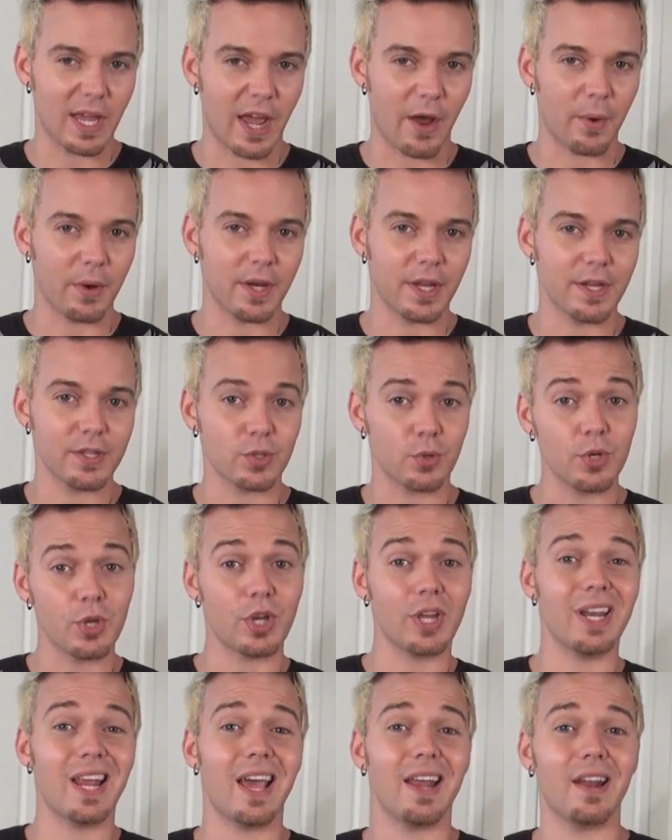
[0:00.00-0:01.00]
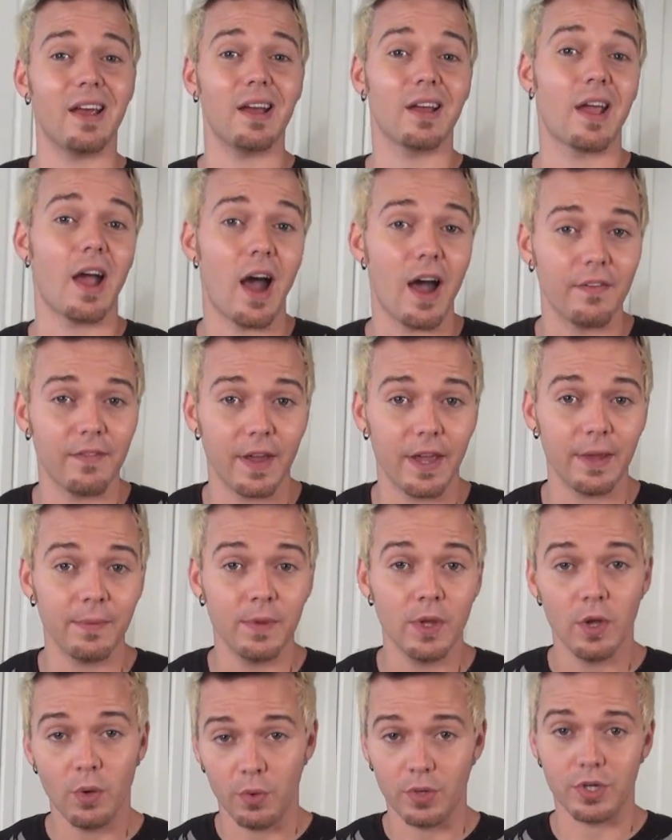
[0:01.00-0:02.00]
it how it is. Or you can add agave,
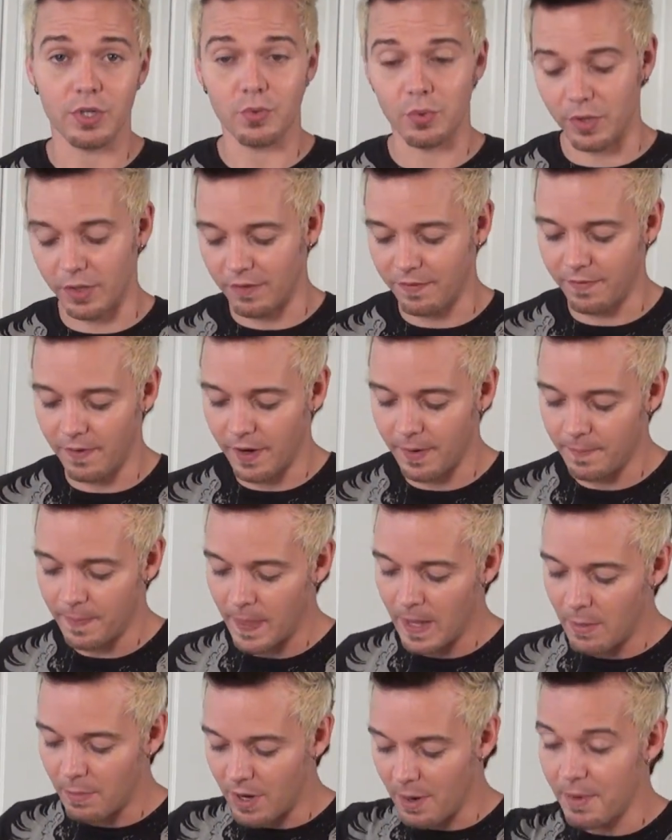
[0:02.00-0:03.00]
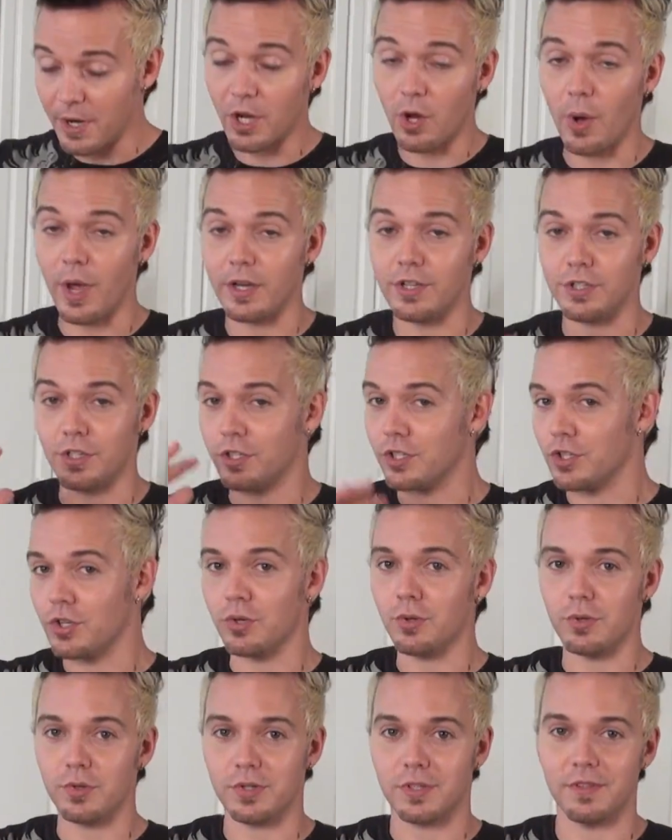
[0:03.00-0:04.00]
which is really fun. But I'm going to go ahead and just
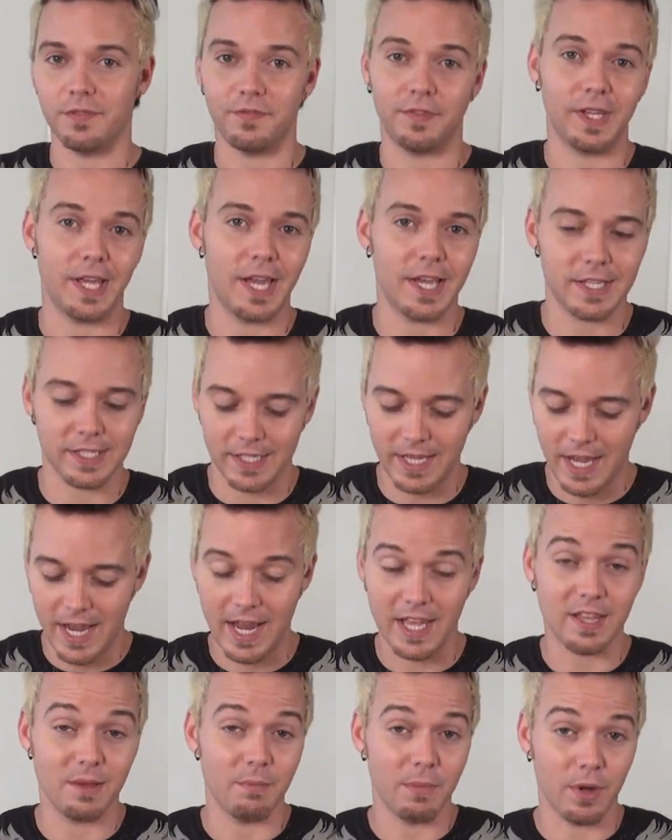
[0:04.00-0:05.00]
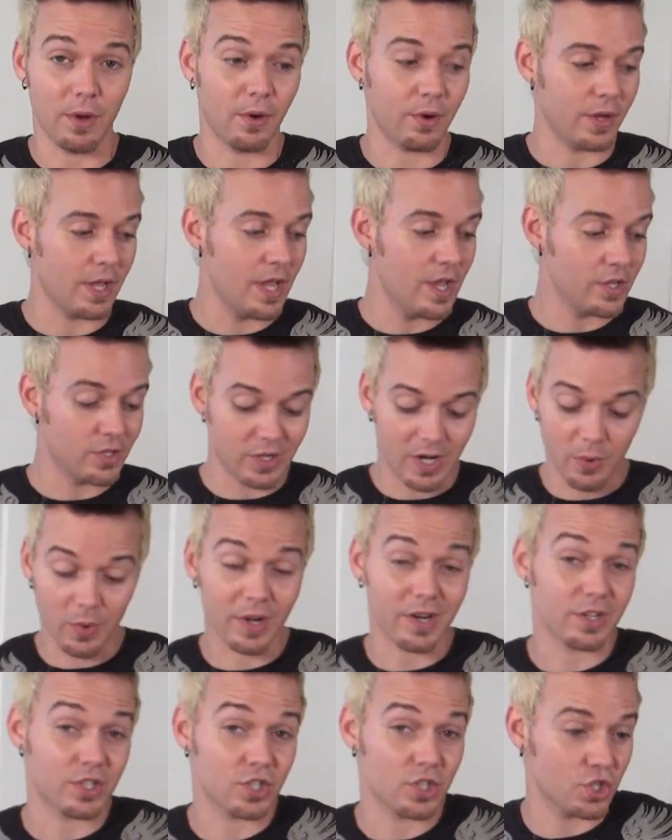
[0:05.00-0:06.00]
use the flakes and the milk. So now we're
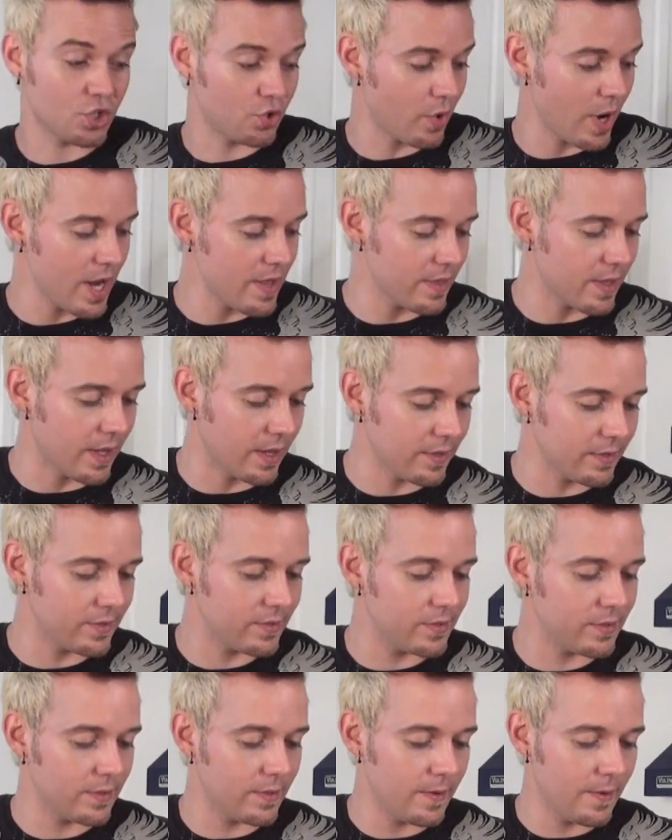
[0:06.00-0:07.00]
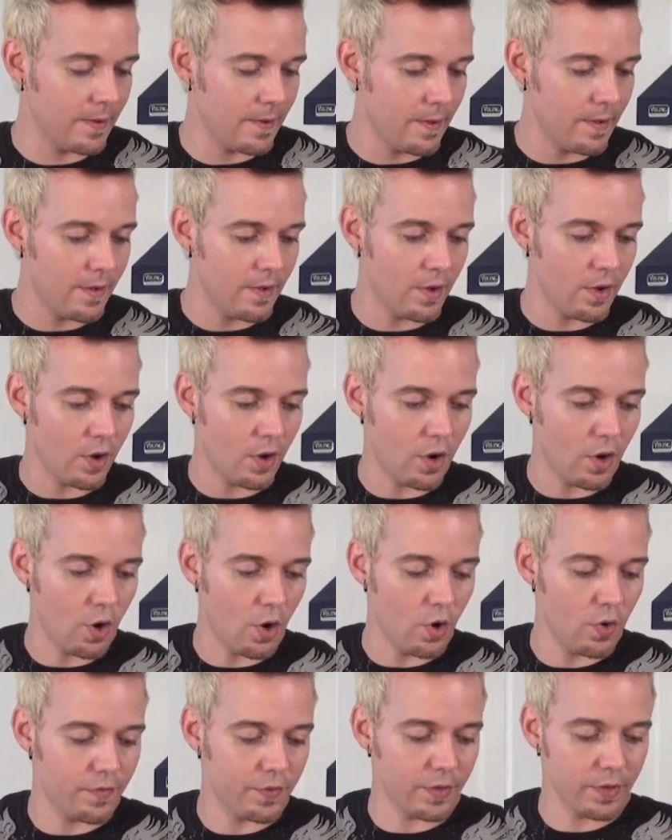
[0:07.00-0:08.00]
going to strain this
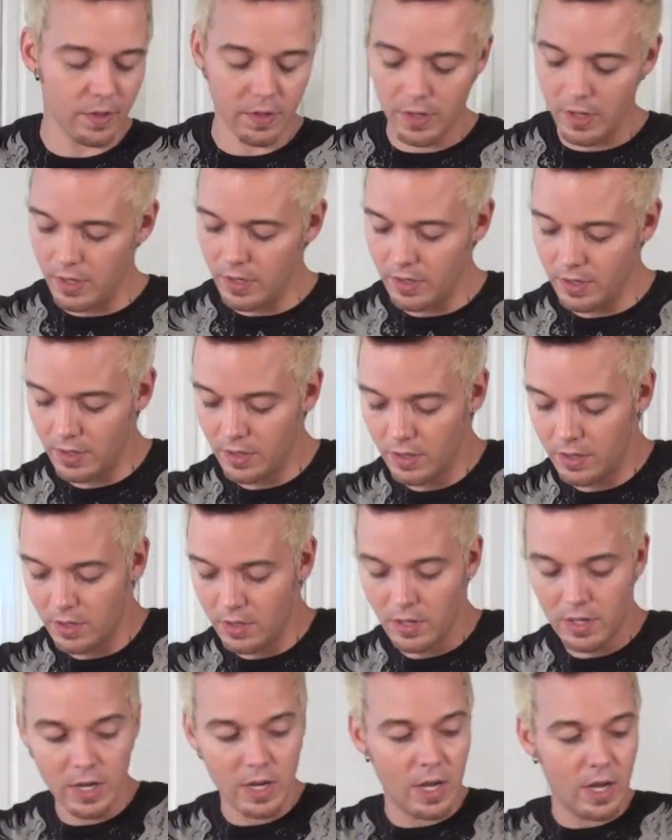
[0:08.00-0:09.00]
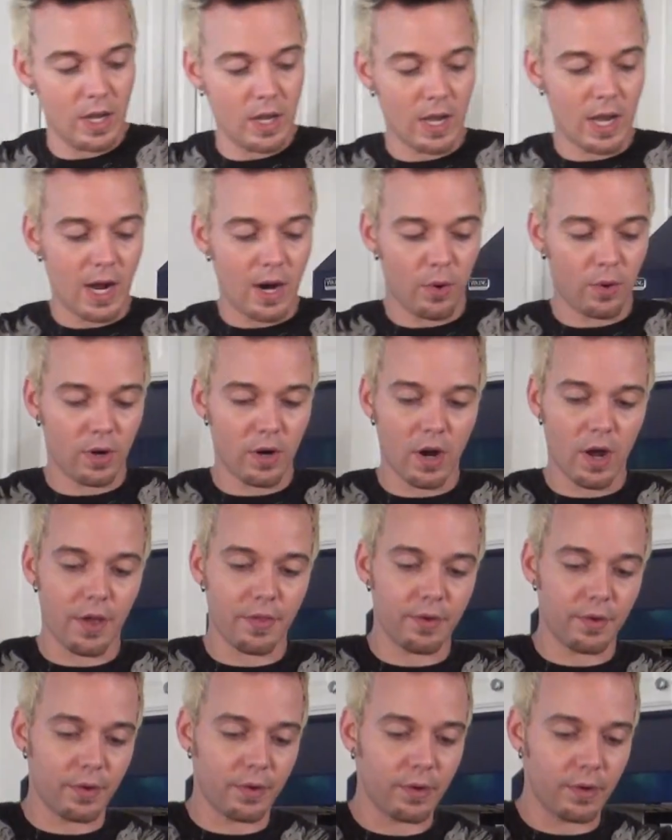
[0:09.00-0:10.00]
over our
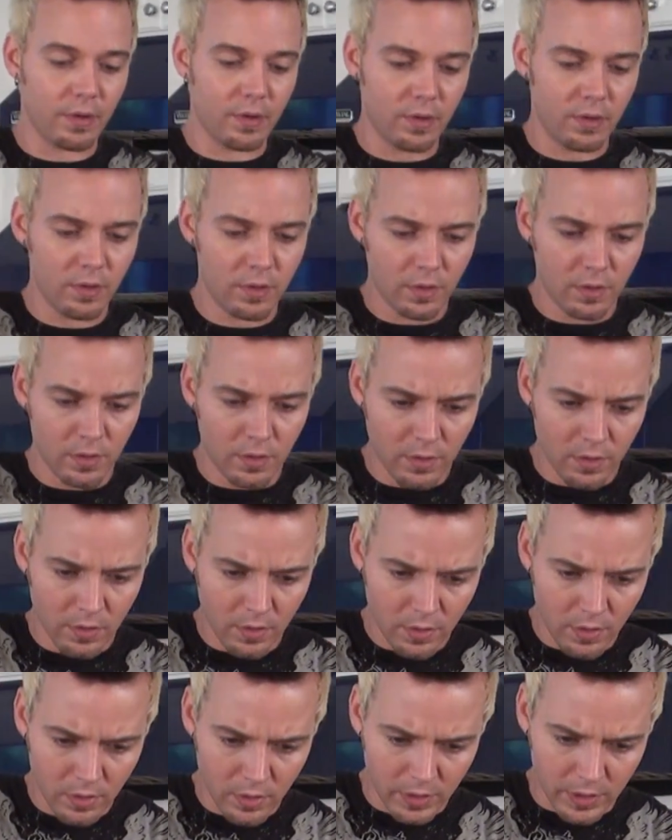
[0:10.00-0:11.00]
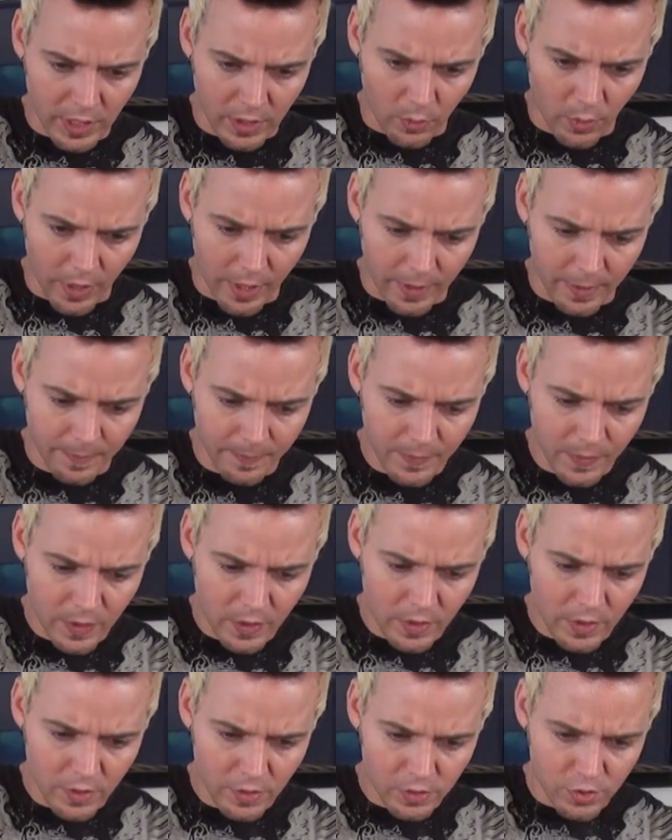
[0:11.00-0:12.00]
other liquid.
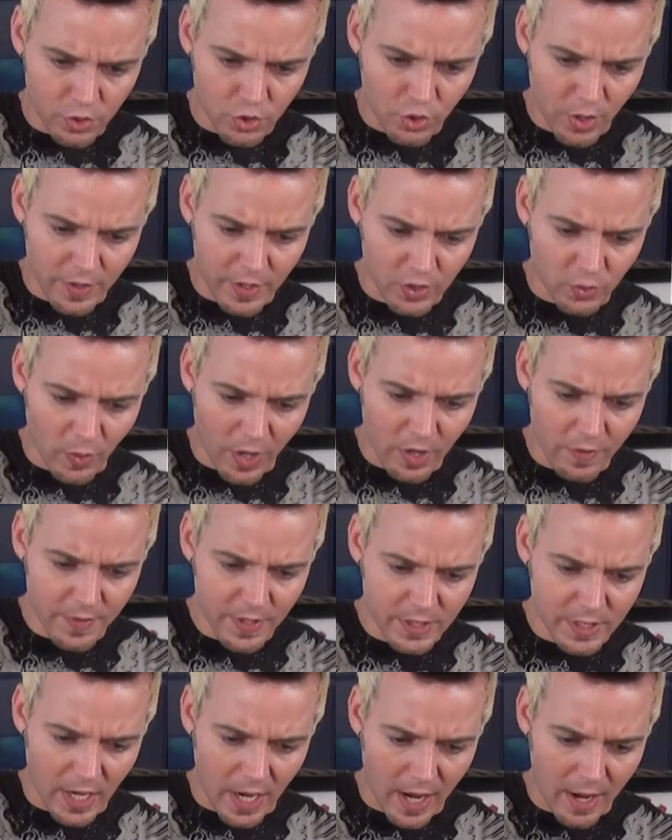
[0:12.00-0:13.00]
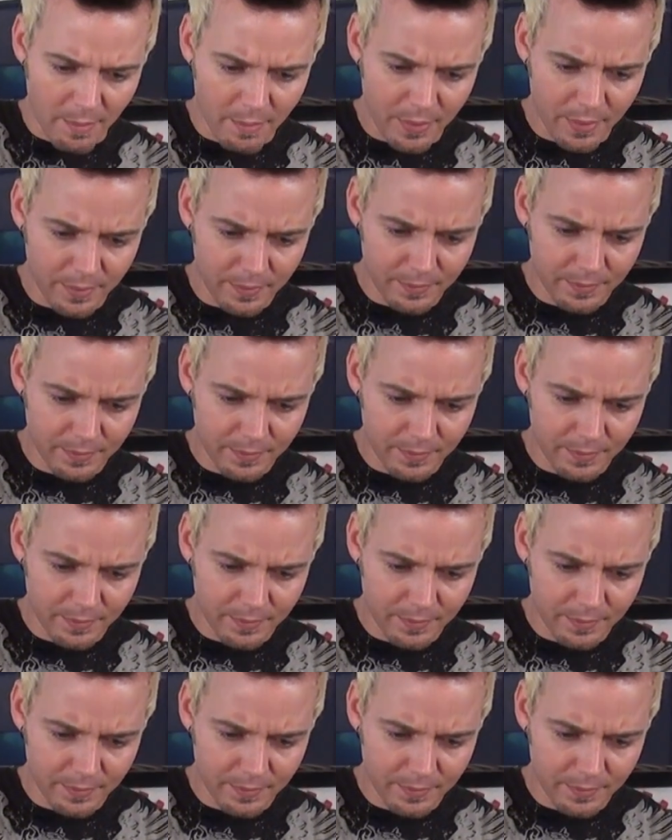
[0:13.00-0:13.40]
So strain this right over the top.